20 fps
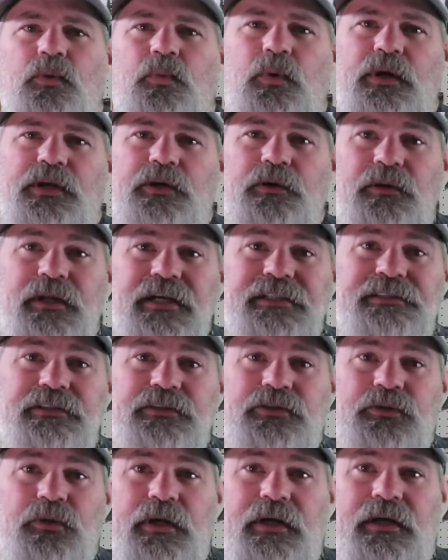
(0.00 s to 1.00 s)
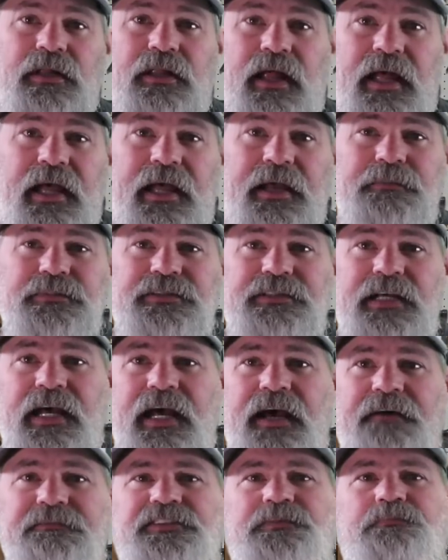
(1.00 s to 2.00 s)
when you listen to it, claims they
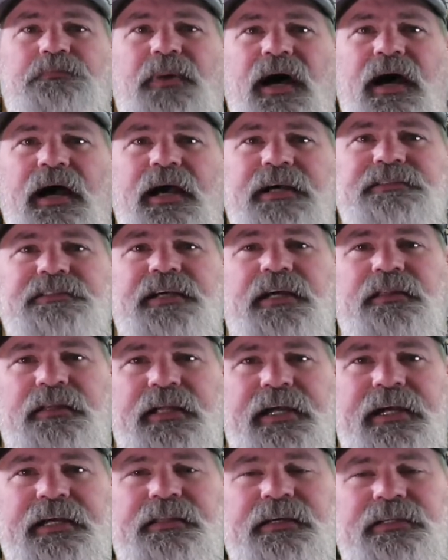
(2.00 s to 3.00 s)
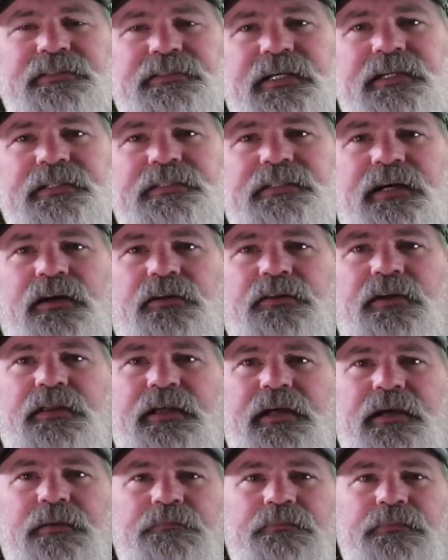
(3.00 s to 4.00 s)
have spies that leak this intel to
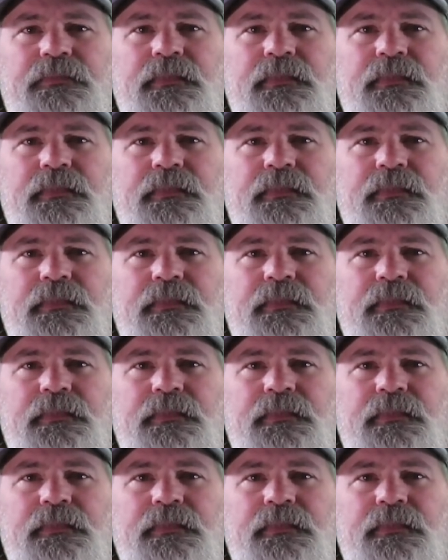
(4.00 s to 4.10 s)
them.